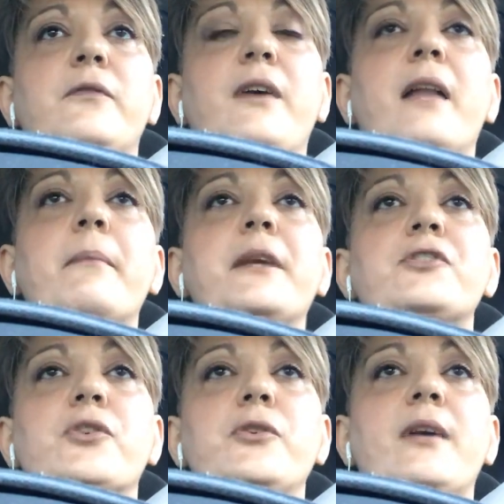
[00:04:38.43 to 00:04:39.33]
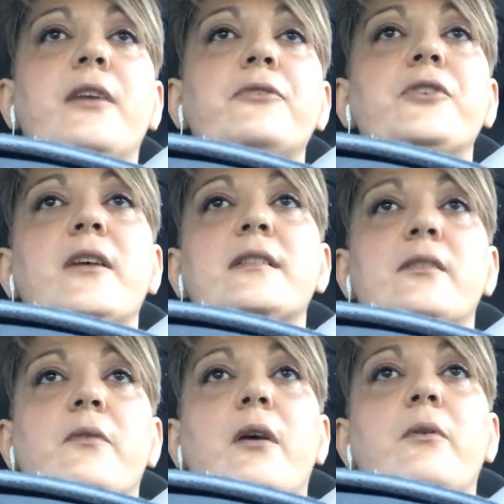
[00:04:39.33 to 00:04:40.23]
You've got to make sure you got your ducks
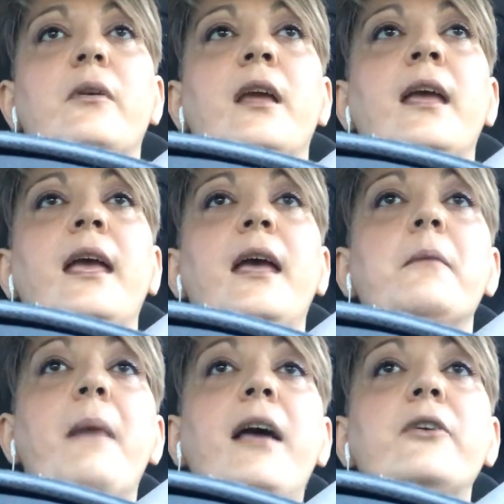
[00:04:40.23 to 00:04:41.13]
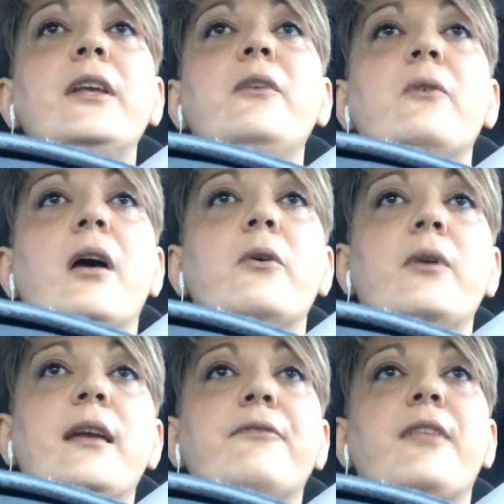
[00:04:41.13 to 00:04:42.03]
in a row. And mine are in a
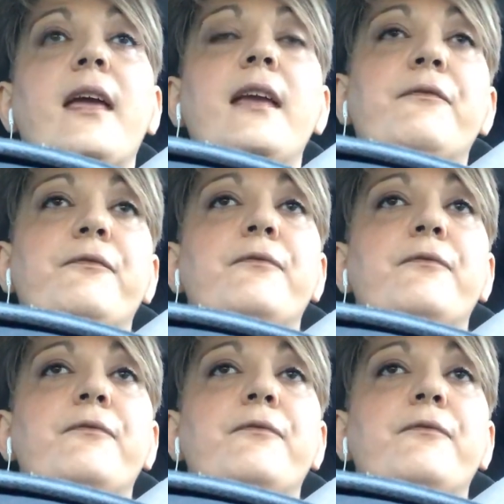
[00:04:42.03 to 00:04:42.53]
row. If if,